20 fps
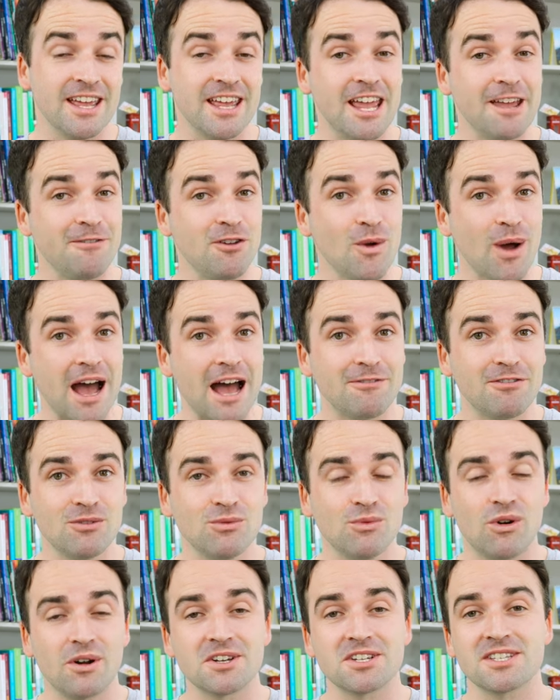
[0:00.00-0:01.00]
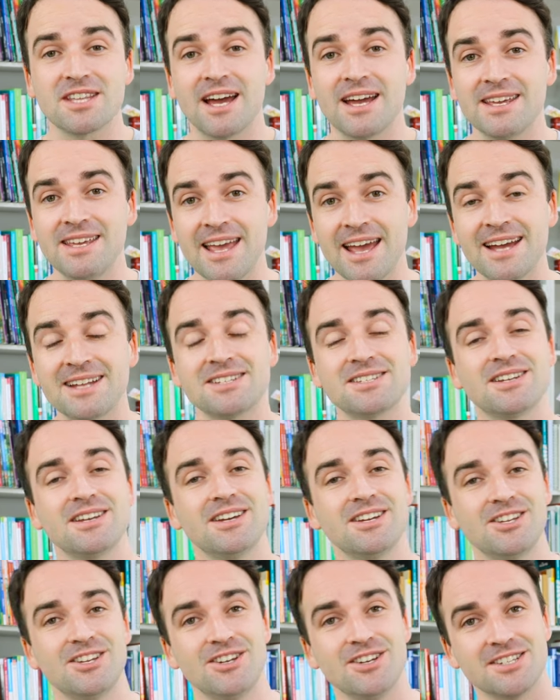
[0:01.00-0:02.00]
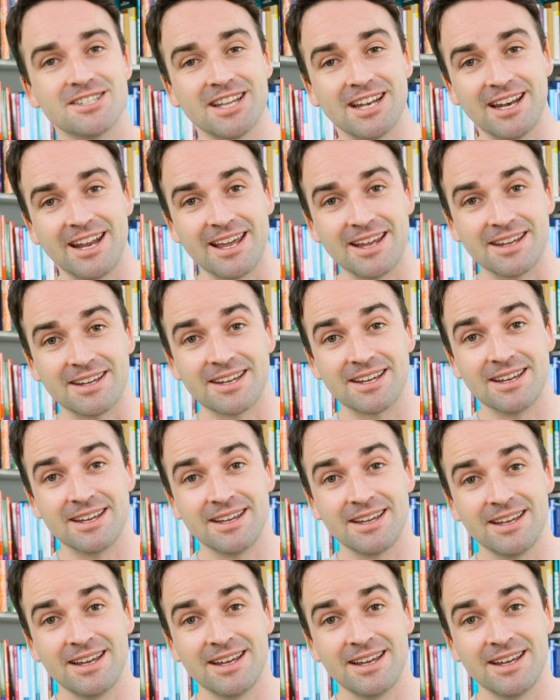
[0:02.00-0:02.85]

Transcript: If you haven't watched that yet, here's the link.